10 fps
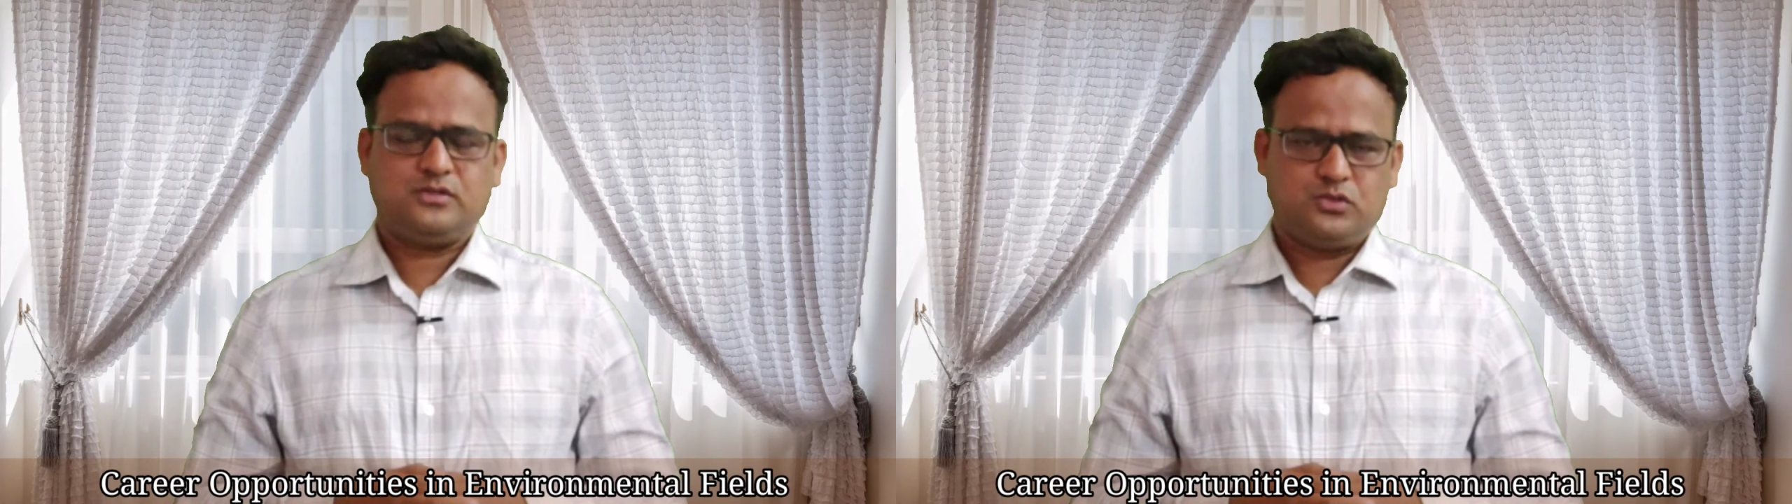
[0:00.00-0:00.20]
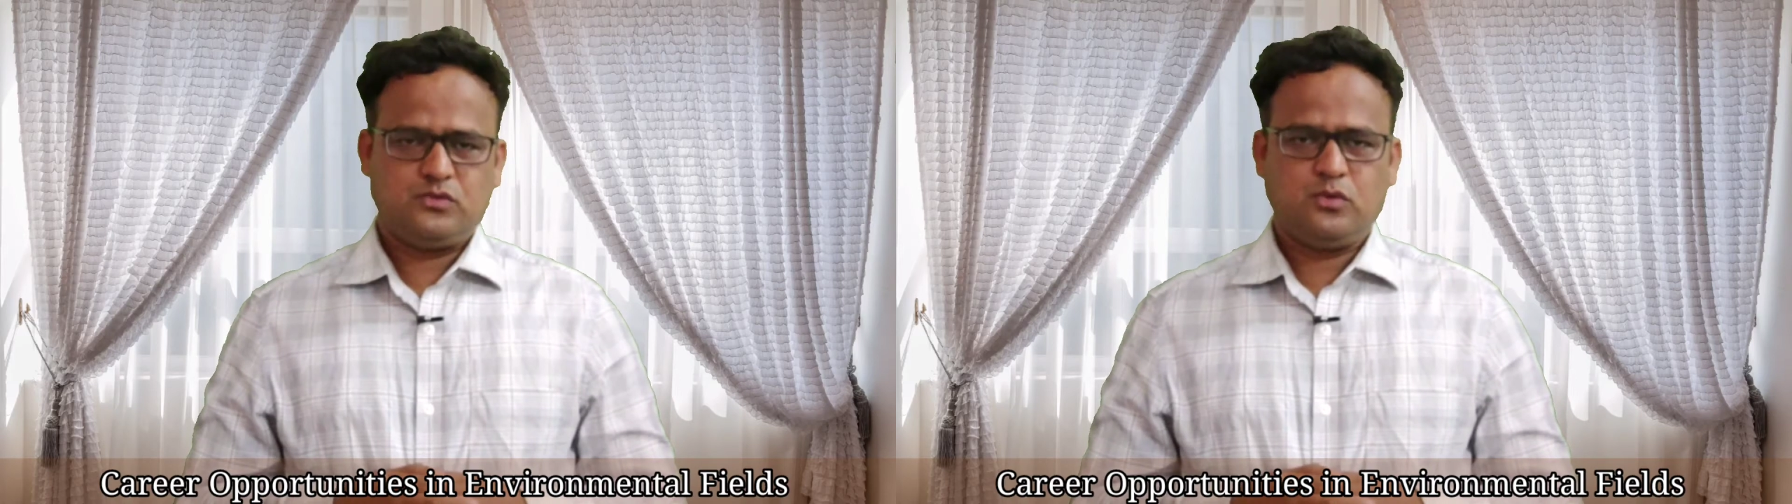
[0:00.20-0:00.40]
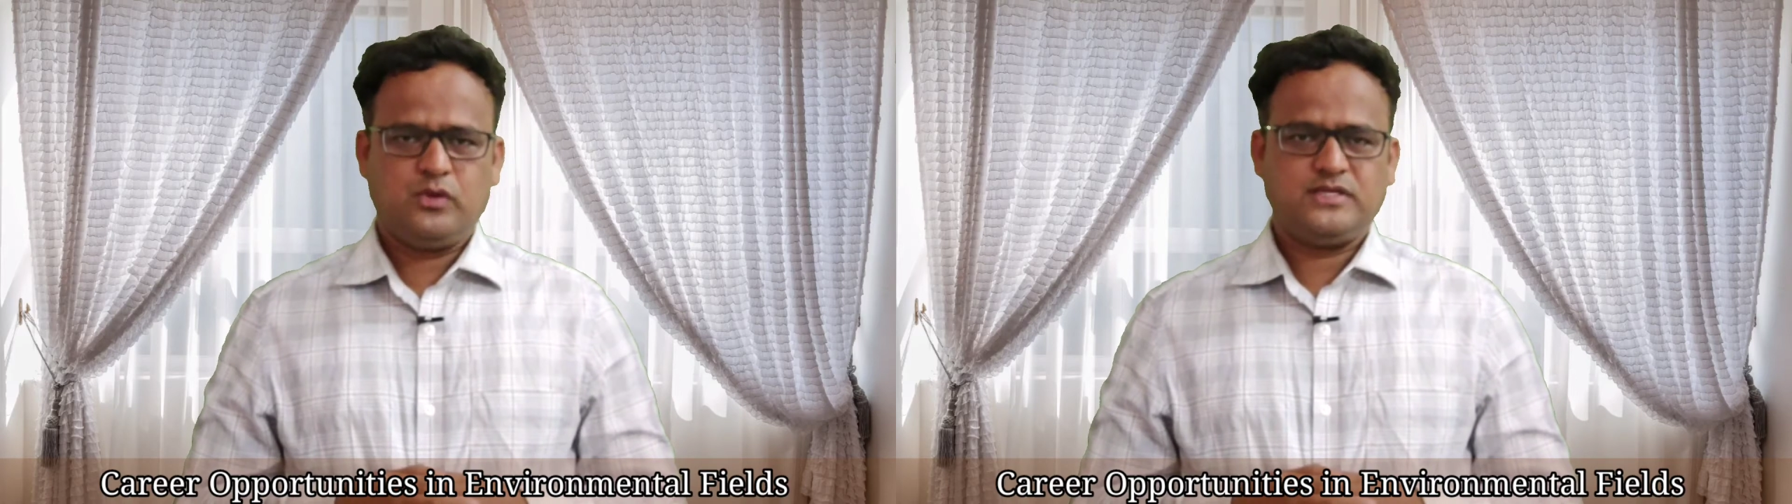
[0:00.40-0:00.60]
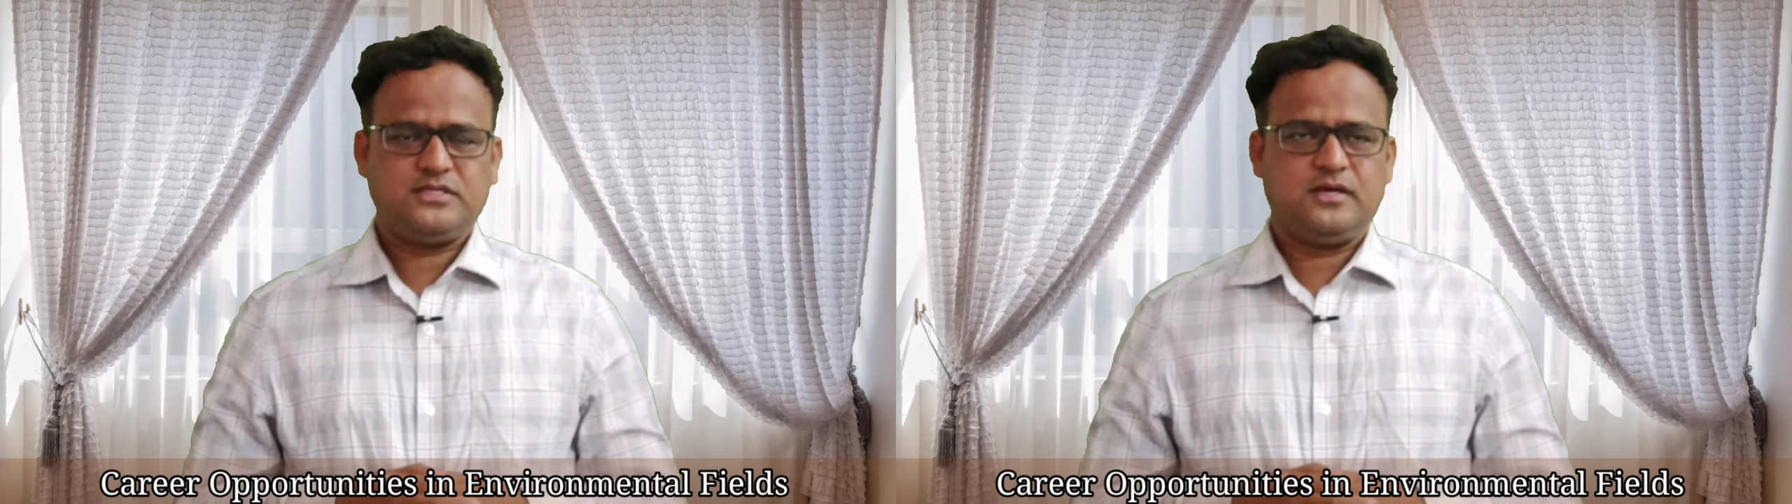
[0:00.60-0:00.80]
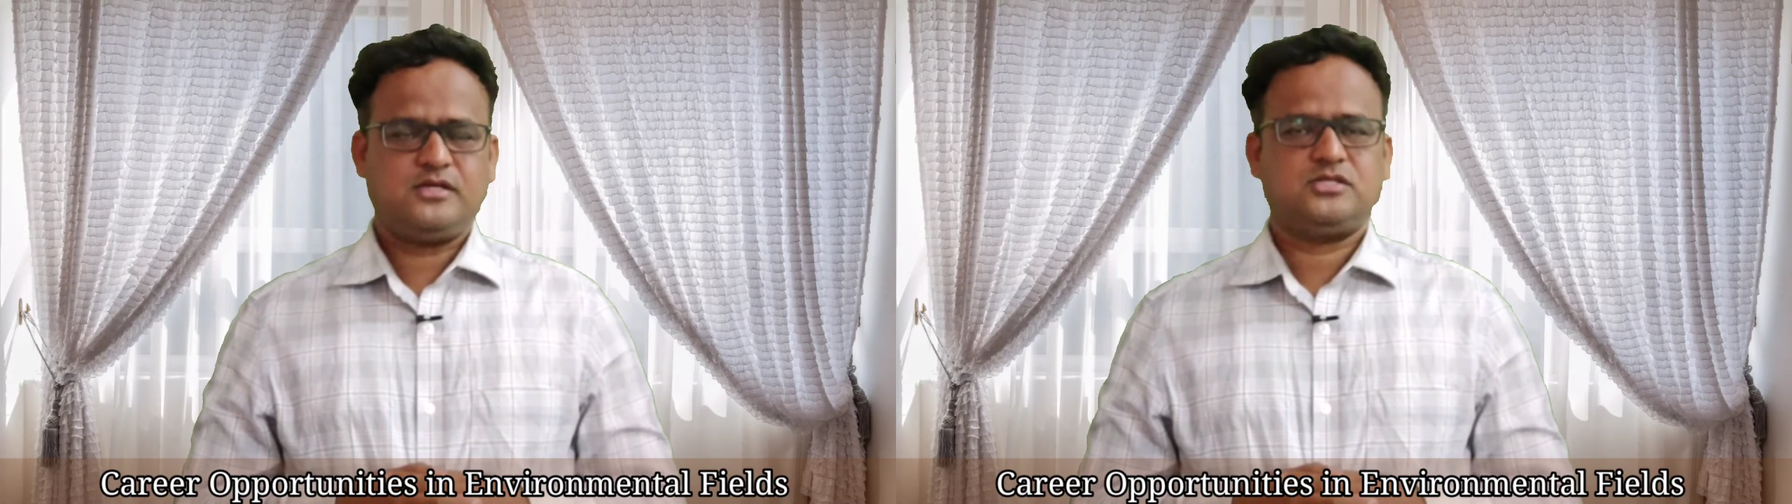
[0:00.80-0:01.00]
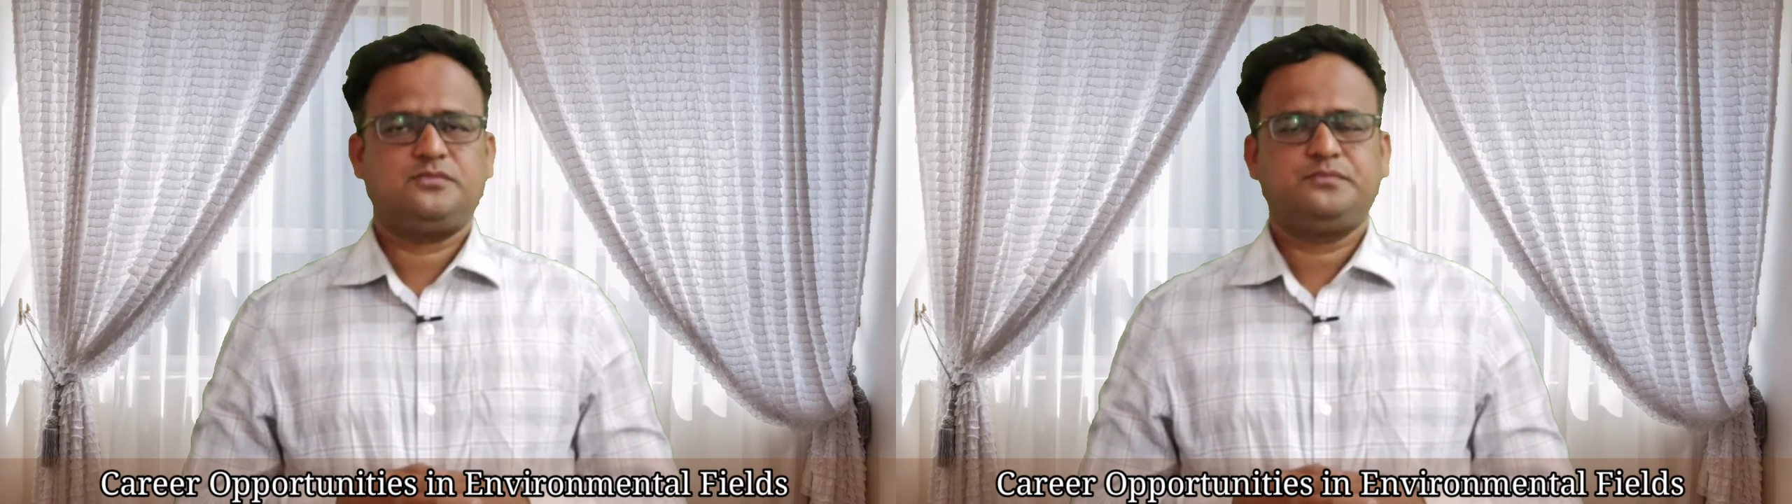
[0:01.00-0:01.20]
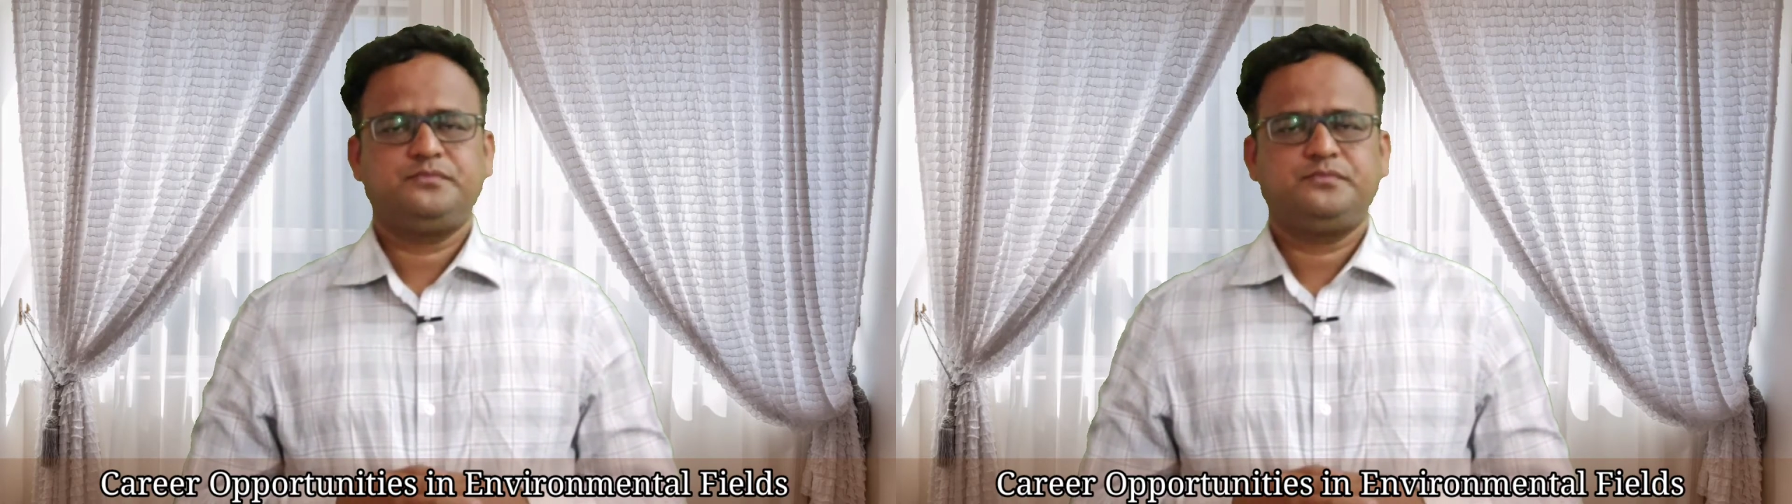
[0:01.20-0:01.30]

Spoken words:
through Google search